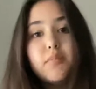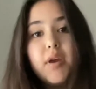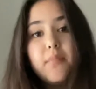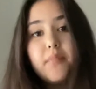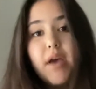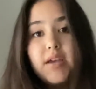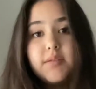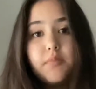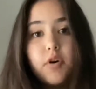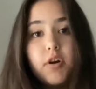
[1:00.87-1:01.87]
my
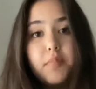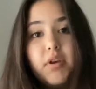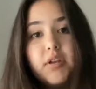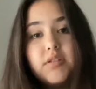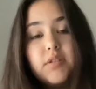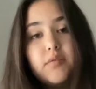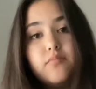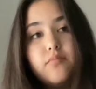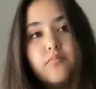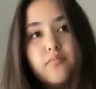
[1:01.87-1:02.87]
passport because it
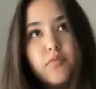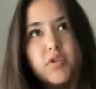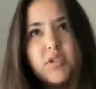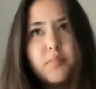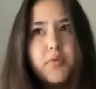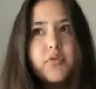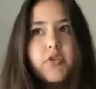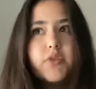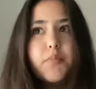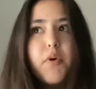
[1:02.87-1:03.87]
was supposed to
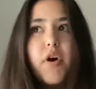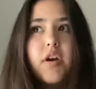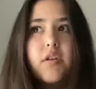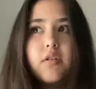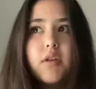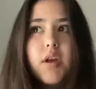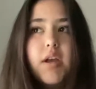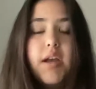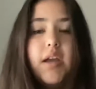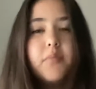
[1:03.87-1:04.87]
expire on
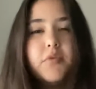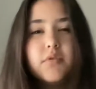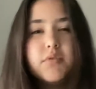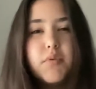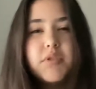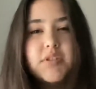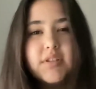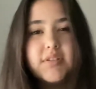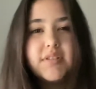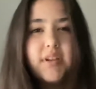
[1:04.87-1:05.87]
April
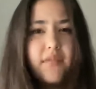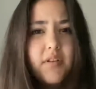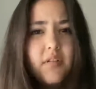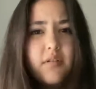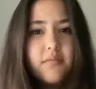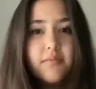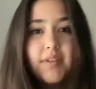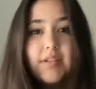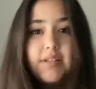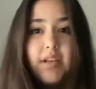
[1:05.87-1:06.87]
27th
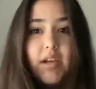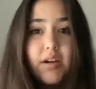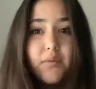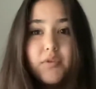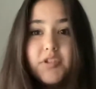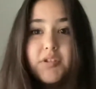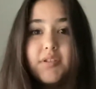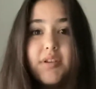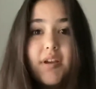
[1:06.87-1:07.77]
this year, which is